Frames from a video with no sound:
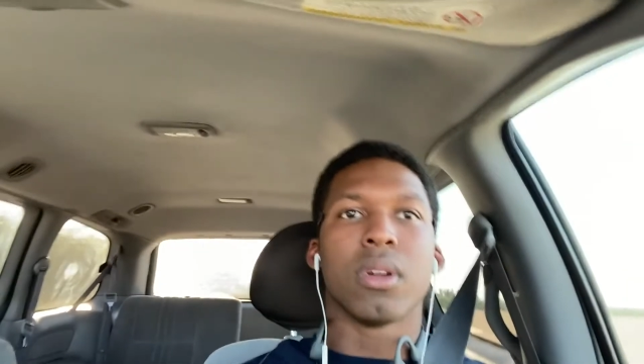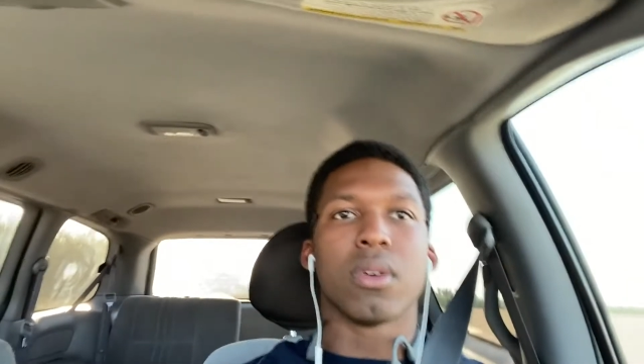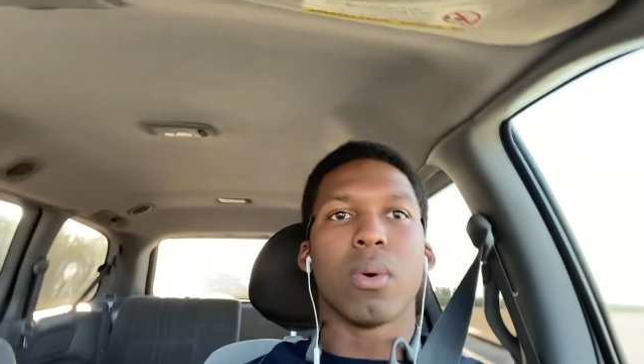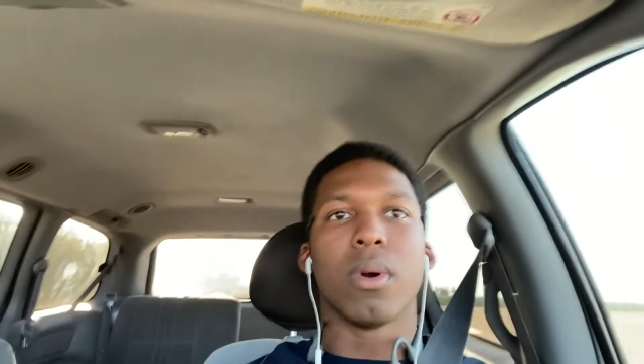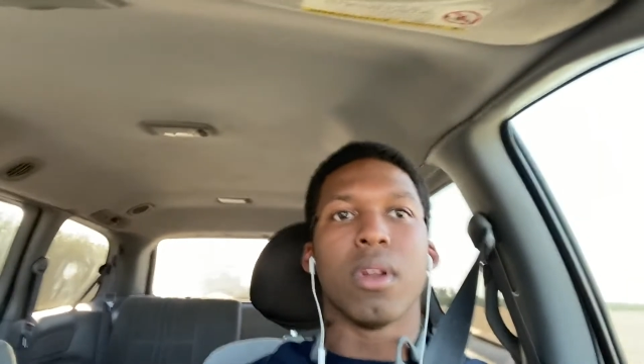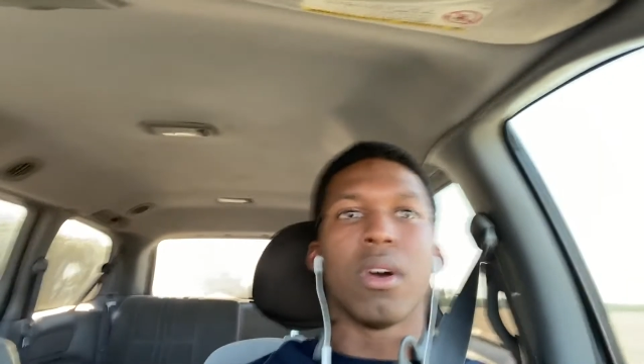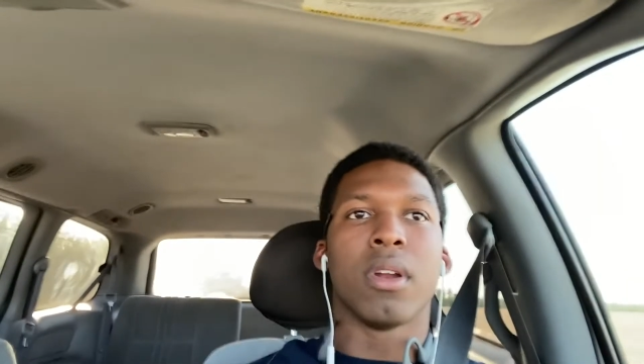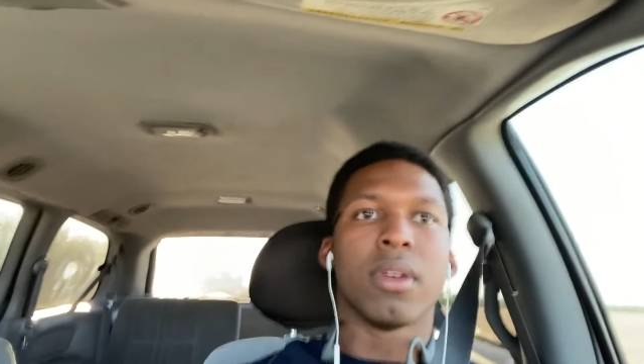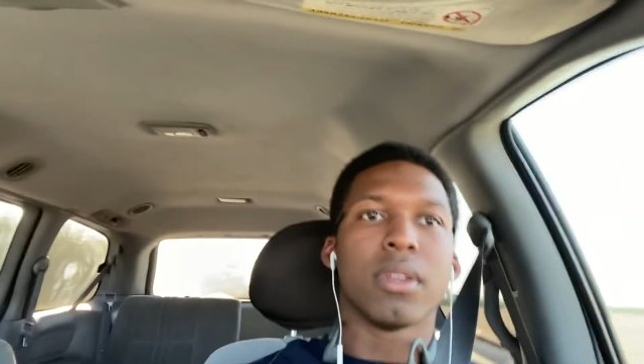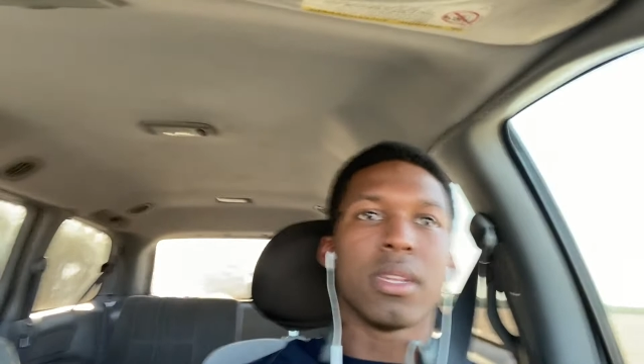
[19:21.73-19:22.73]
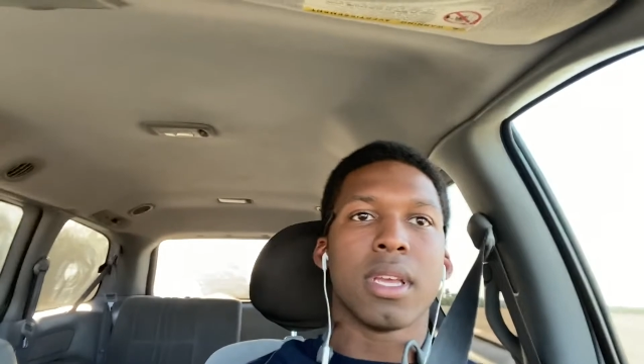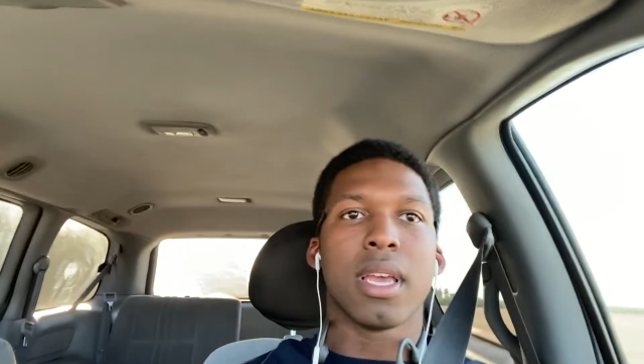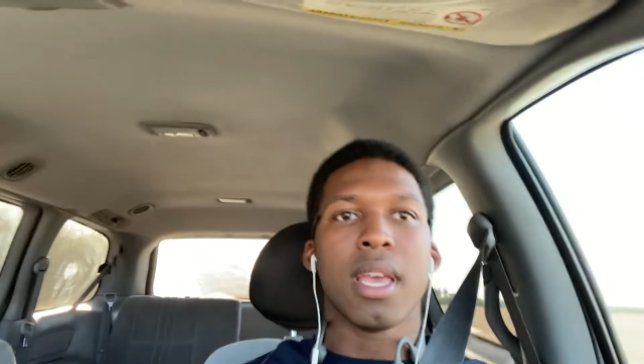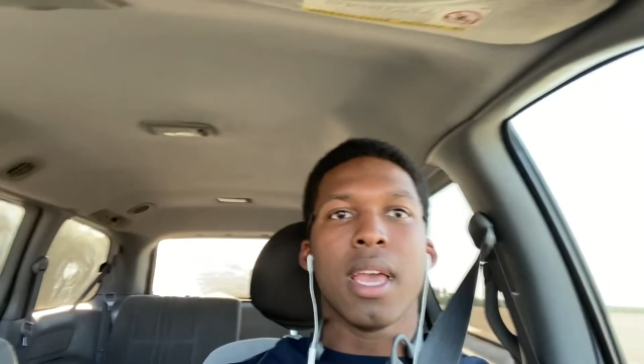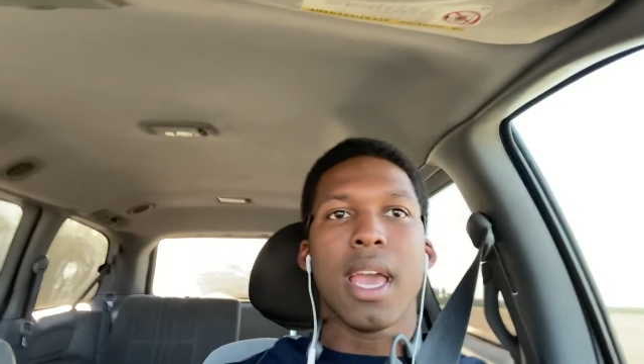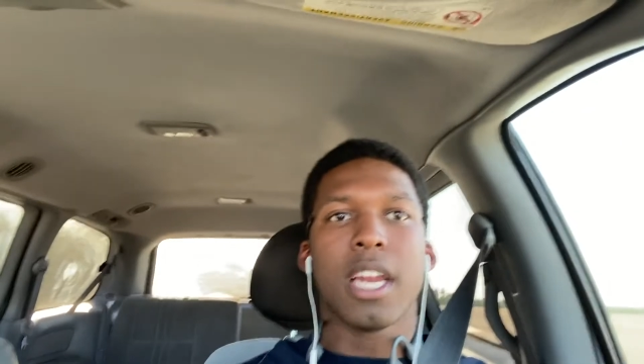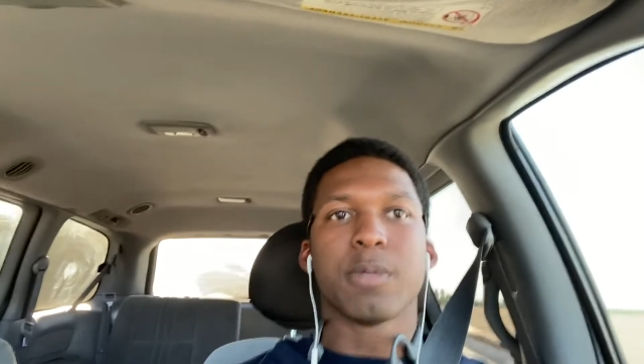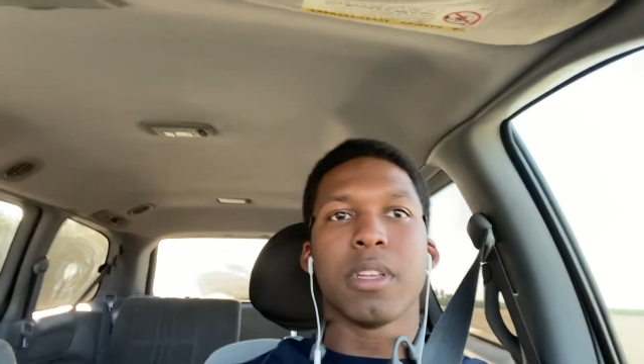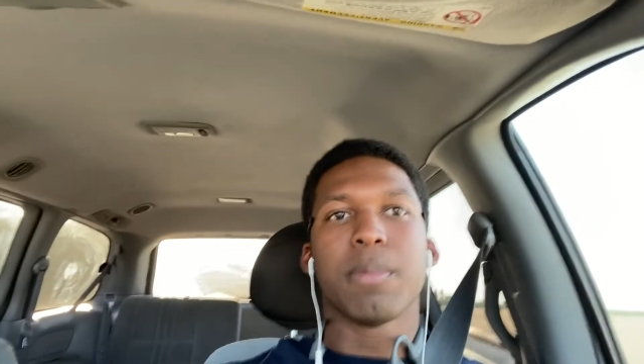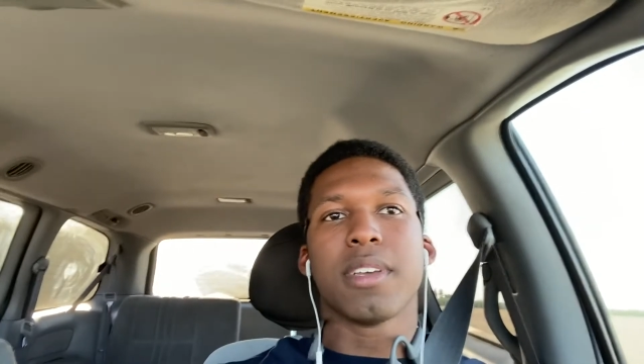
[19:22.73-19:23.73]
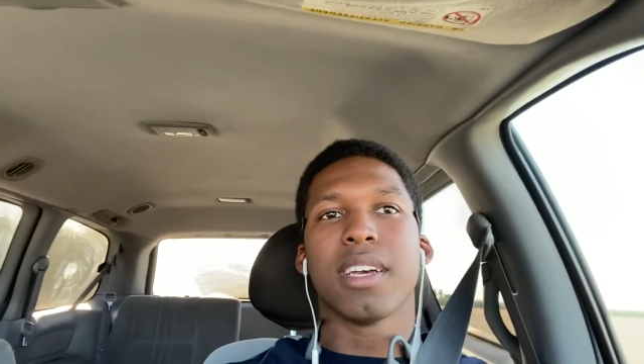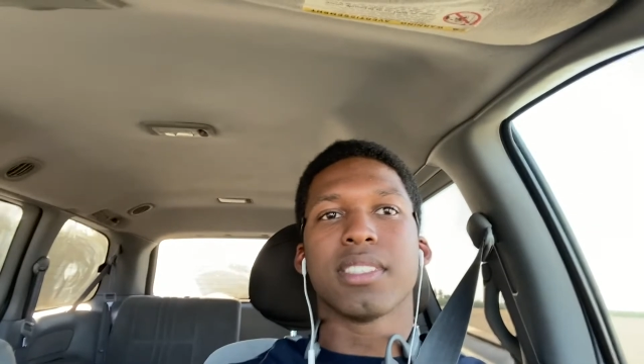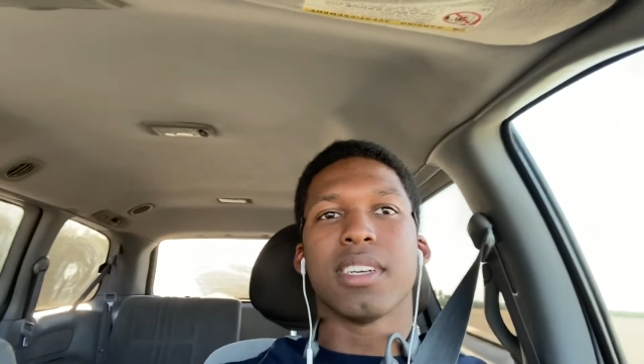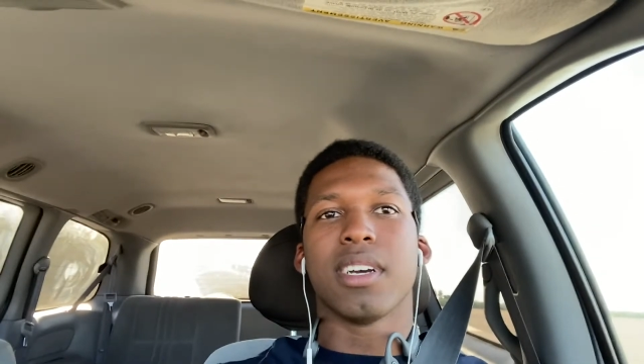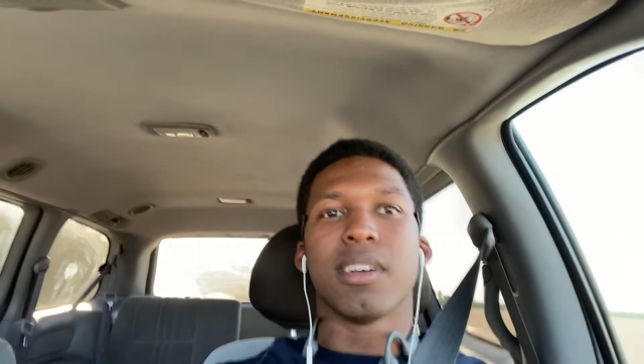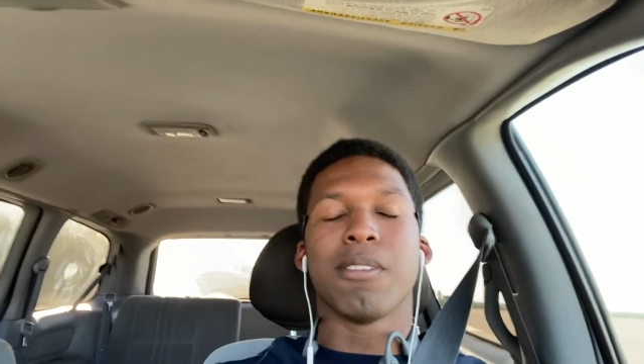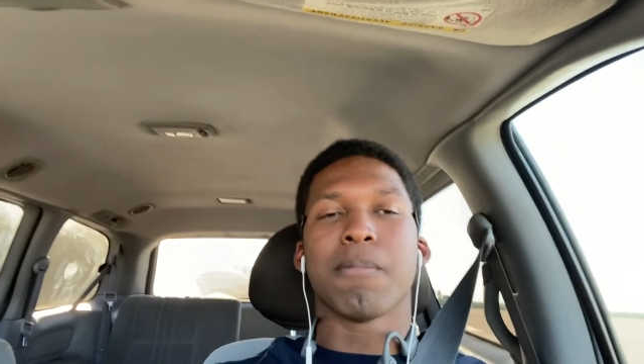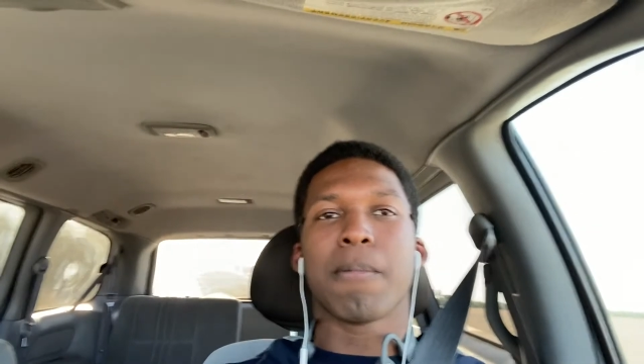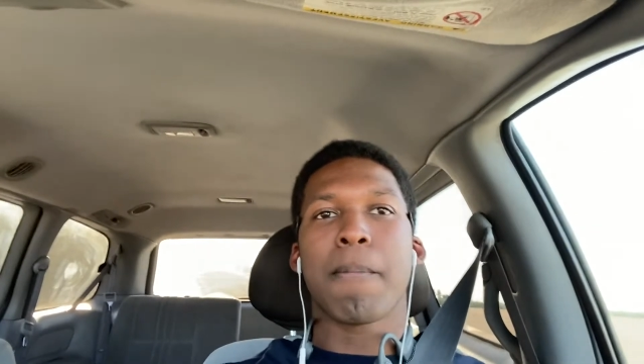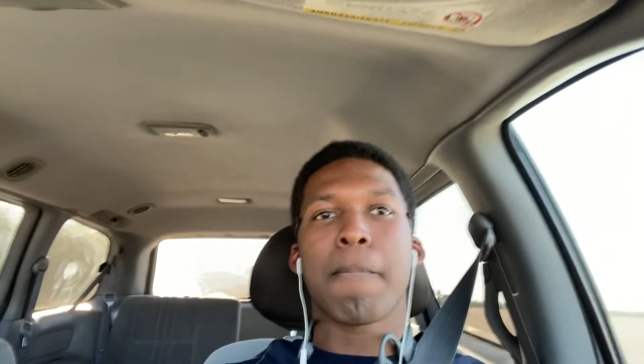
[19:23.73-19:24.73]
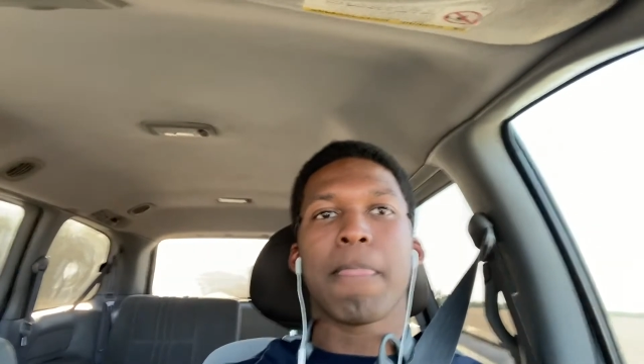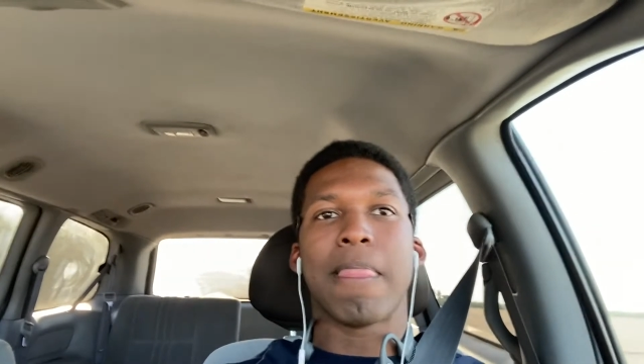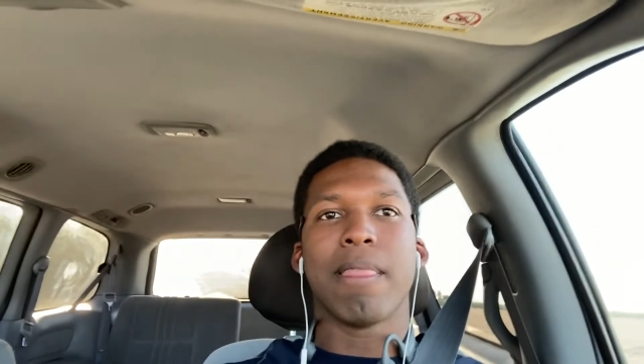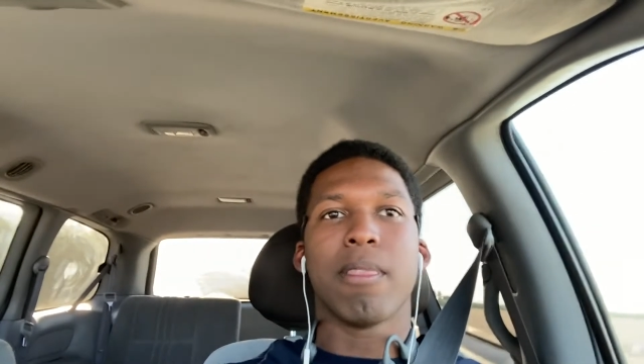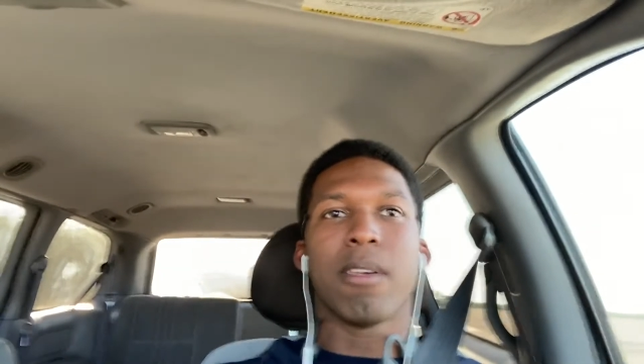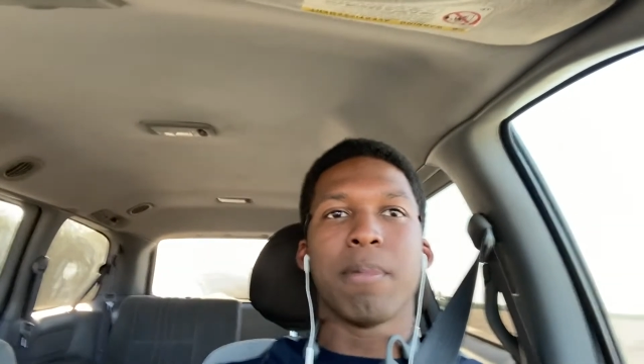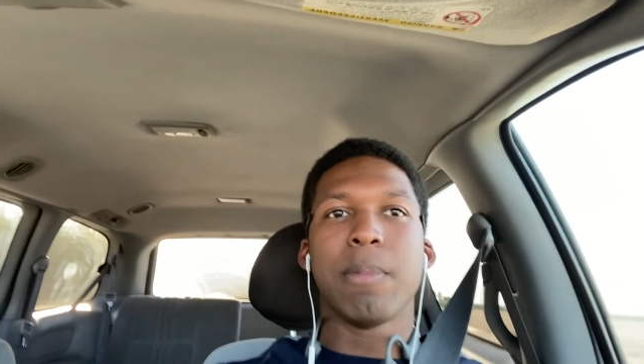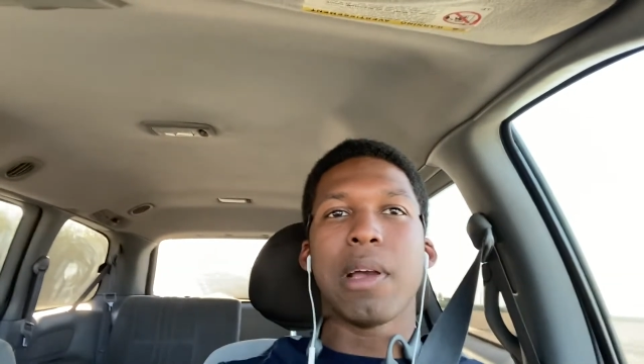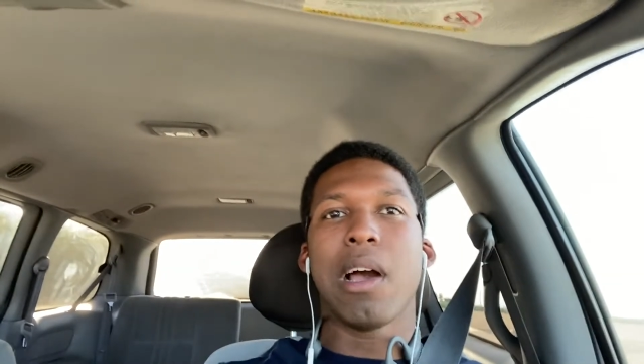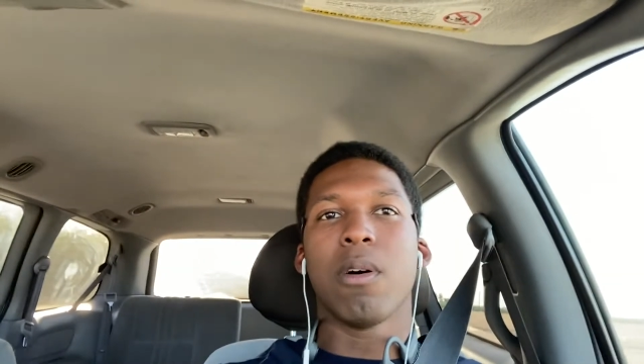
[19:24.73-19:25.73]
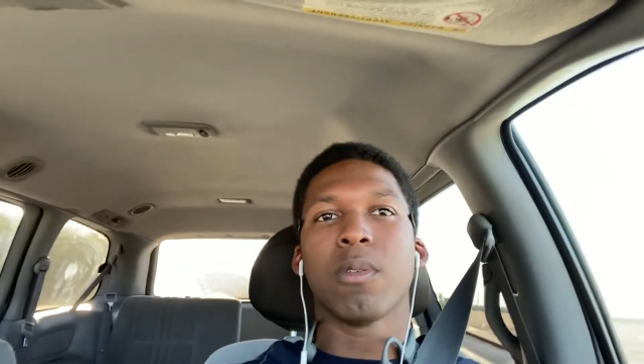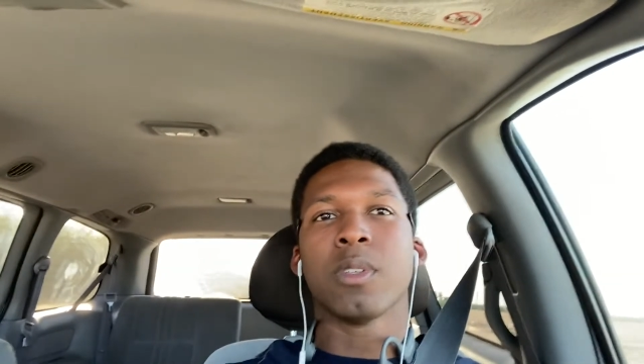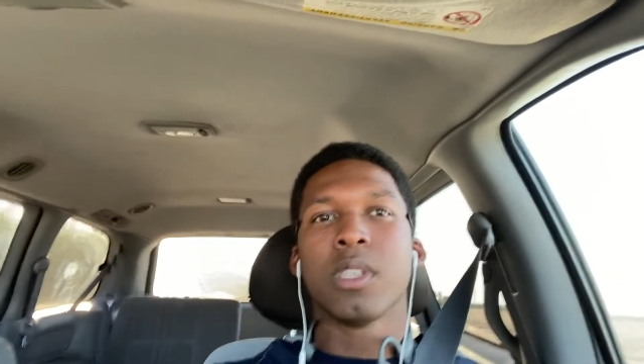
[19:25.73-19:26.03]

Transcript: going on, and it's mainly because the people out